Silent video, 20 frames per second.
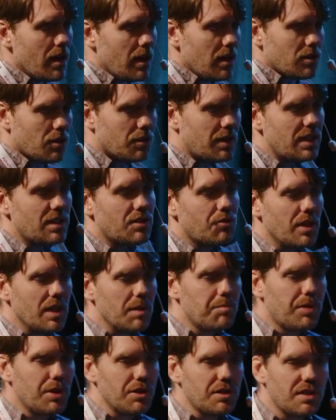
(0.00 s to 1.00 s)
So this really
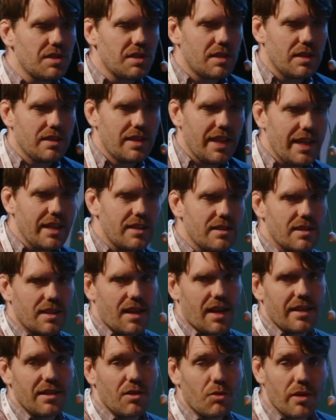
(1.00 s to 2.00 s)
puts data
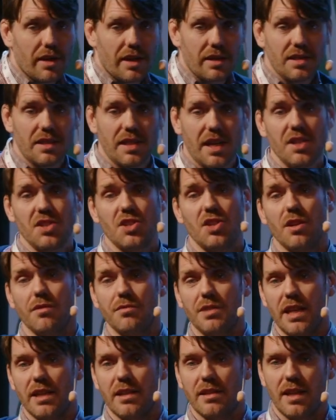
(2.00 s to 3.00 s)
and the organization of
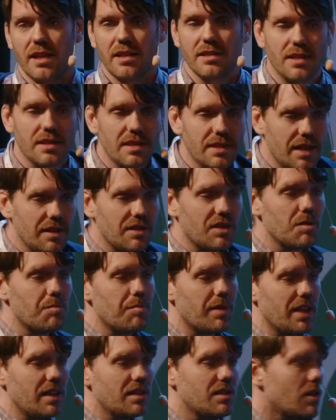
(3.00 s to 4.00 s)
data as the
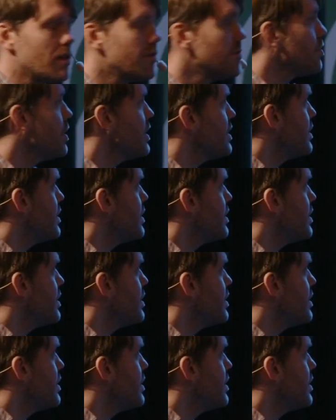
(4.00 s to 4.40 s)
centerpiece of threat